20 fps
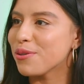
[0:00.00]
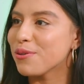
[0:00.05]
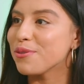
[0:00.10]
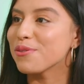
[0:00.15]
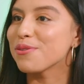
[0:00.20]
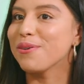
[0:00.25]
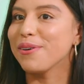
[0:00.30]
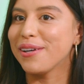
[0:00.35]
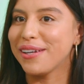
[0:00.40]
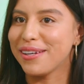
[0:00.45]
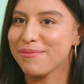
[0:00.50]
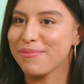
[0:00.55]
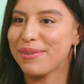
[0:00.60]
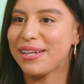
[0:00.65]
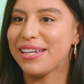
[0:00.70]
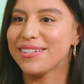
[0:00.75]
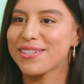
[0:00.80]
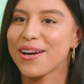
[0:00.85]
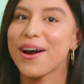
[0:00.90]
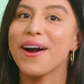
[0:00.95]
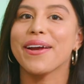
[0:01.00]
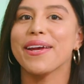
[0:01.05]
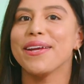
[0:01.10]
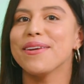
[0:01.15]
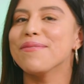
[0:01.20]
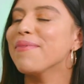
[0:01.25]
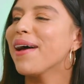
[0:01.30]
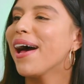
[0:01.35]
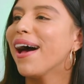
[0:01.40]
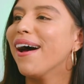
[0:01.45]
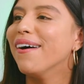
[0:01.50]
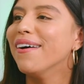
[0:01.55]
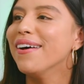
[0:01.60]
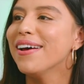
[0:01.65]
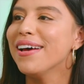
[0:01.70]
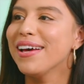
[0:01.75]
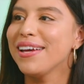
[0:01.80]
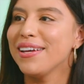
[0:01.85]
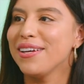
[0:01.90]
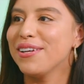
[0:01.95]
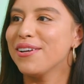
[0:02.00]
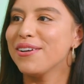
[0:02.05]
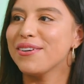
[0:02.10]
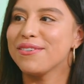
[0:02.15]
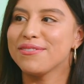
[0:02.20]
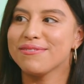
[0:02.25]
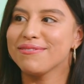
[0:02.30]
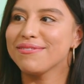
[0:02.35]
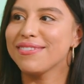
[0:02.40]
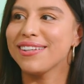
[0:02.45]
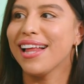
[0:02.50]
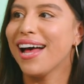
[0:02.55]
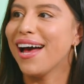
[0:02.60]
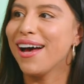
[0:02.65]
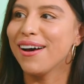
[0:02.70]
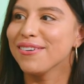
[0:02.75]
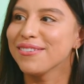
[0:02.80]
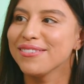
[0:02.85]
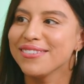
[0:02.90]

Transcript: who's going to be talking about, cloud